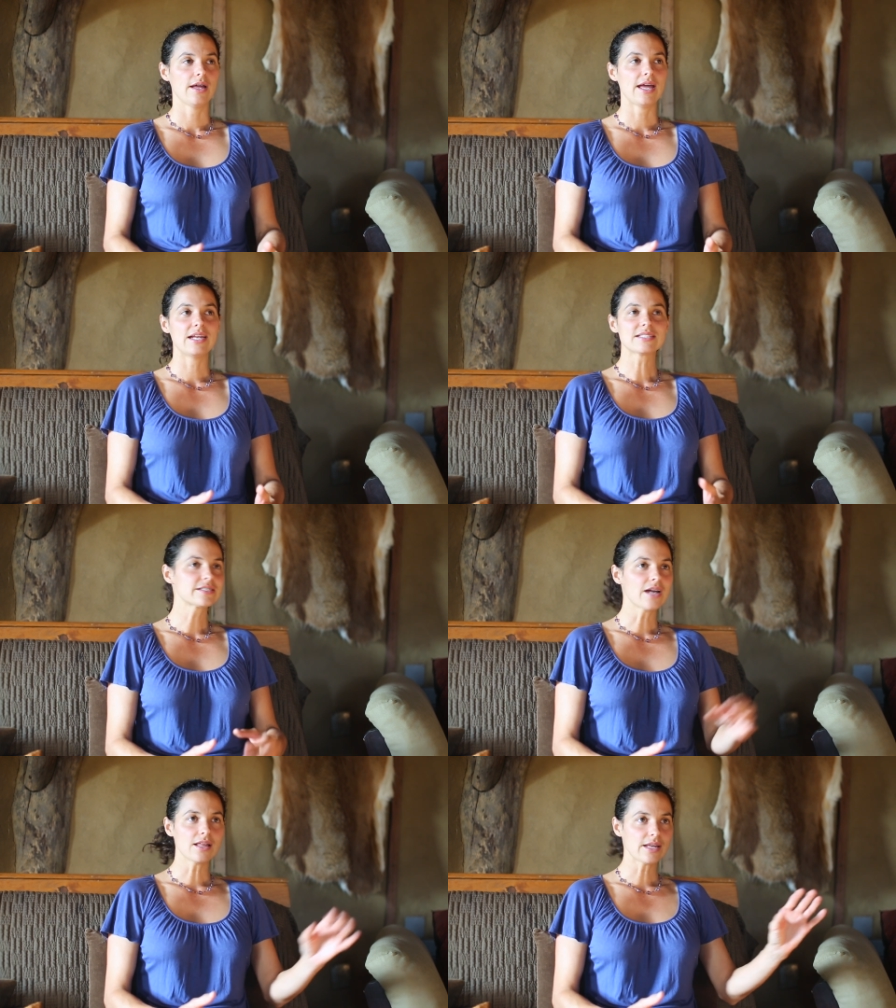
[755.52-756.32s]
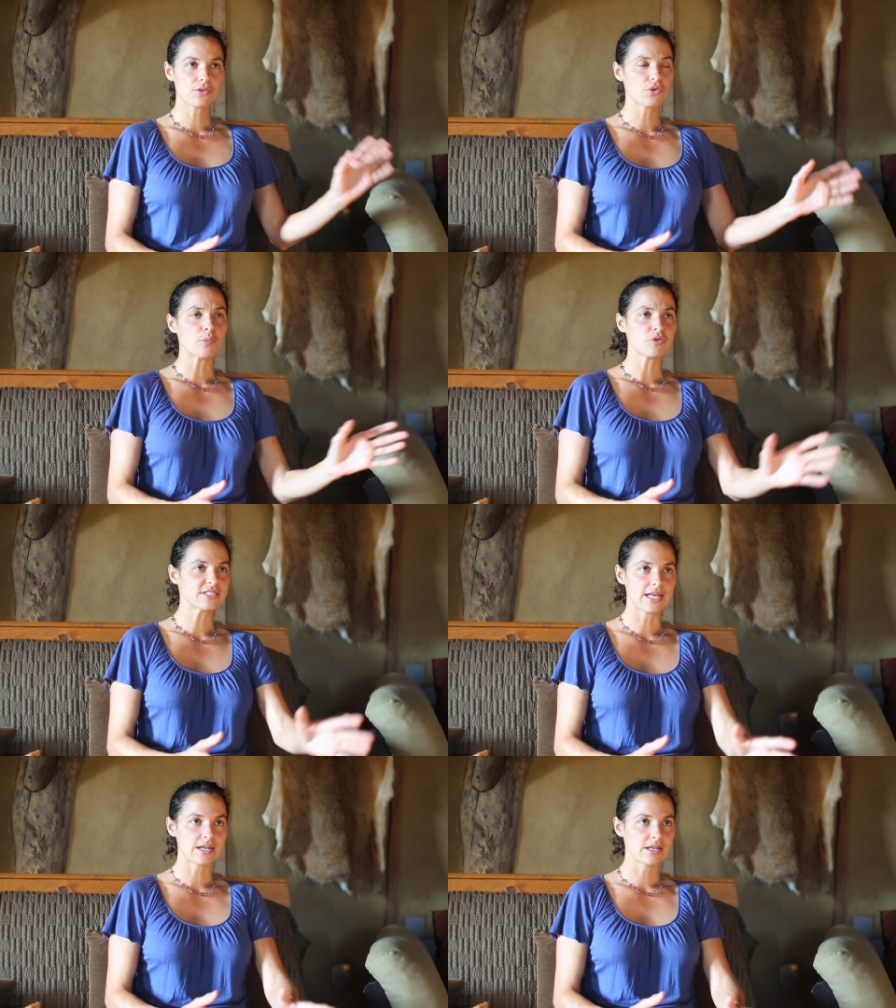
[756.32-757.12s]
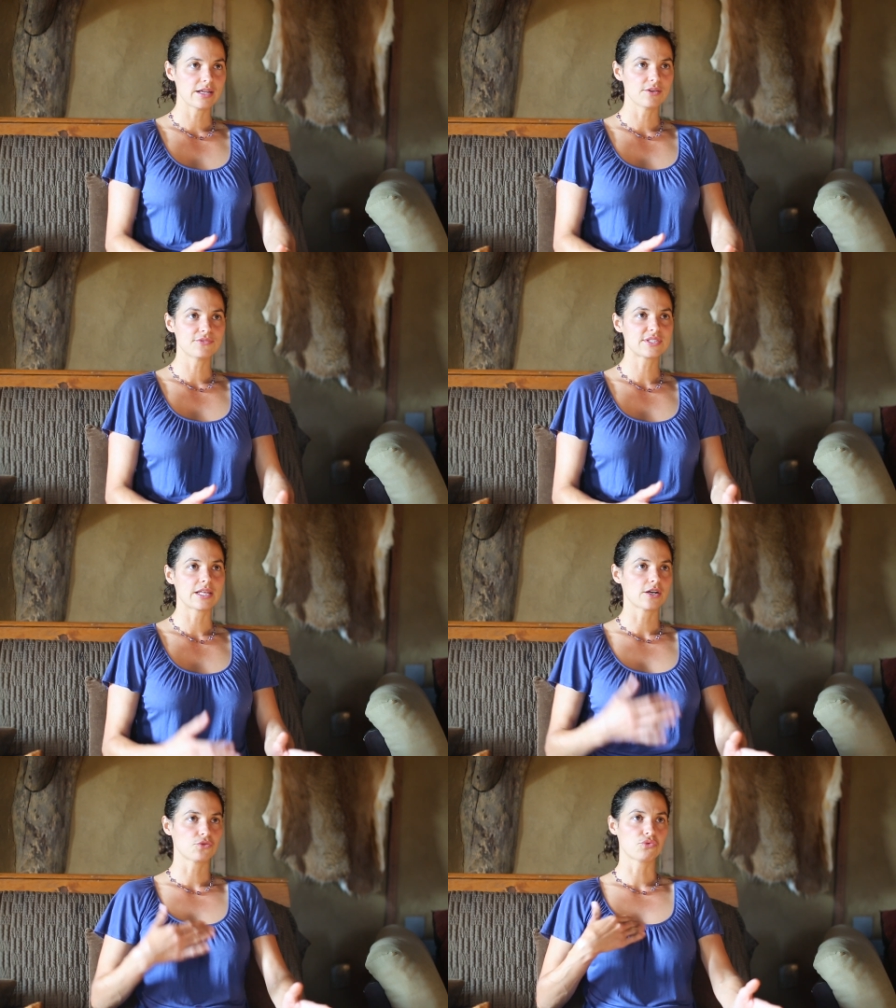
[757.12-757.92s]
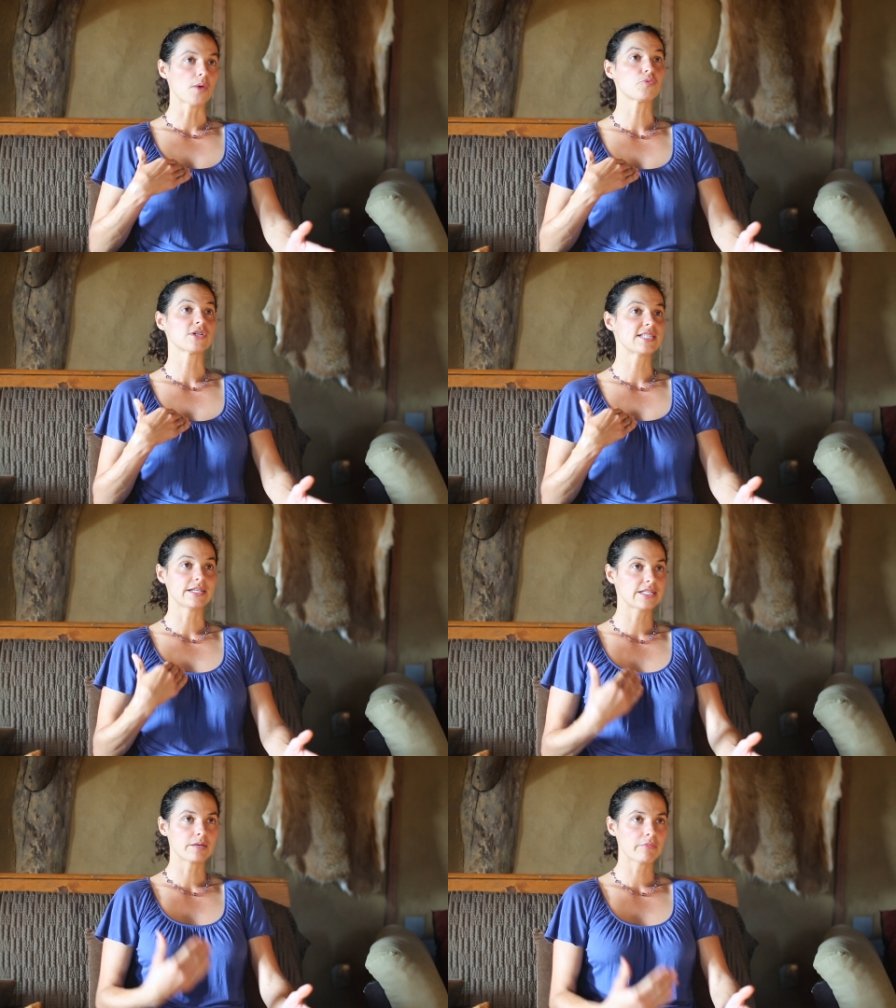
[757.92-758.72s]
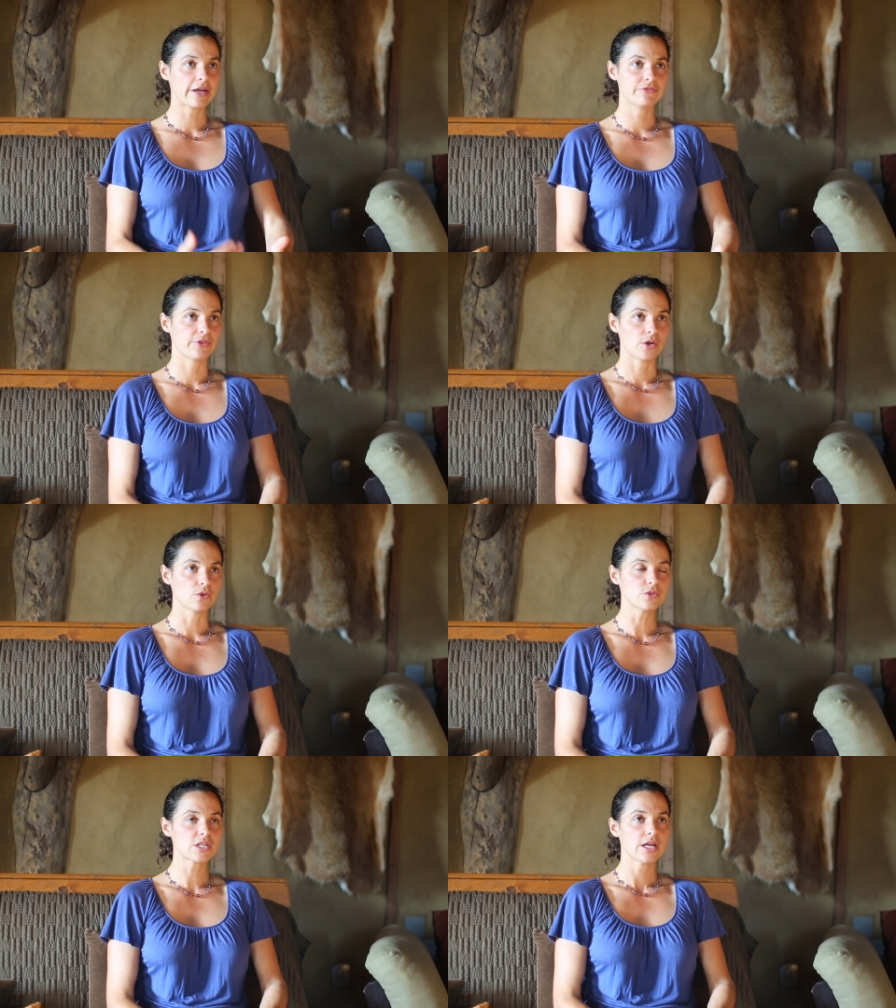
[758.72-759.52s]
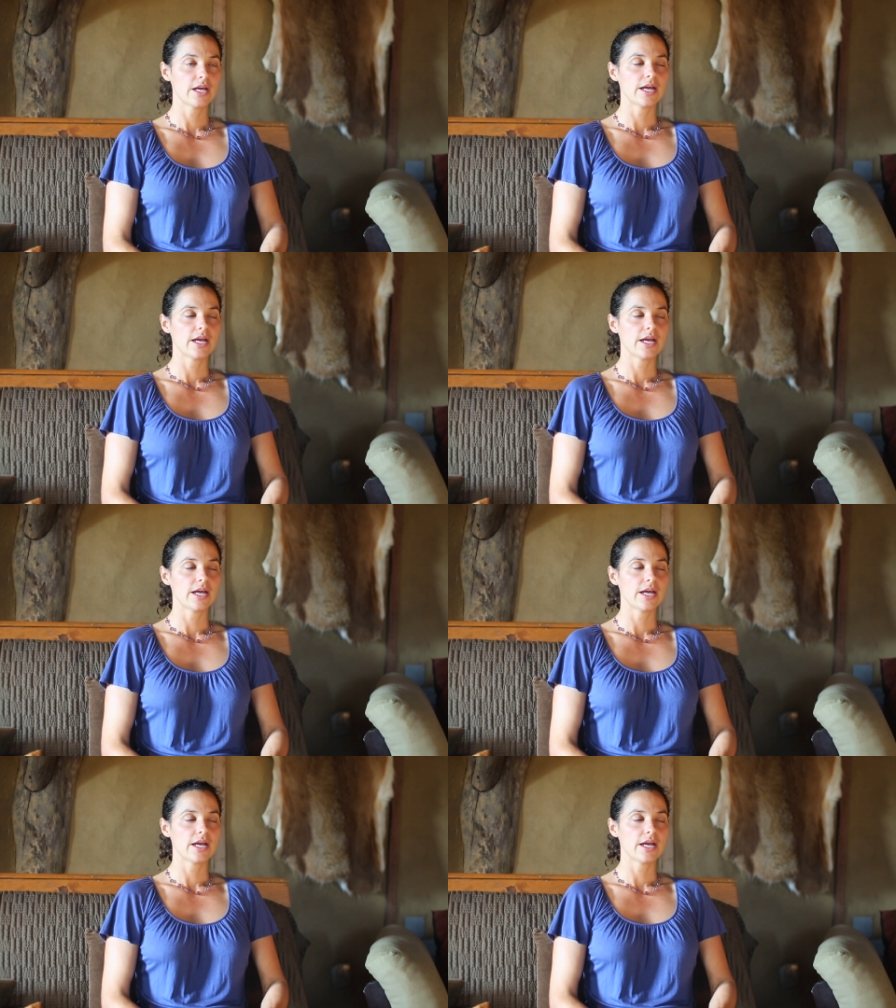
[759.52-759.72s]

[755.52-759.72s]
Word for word: And it's not like representatives that are representing my vote.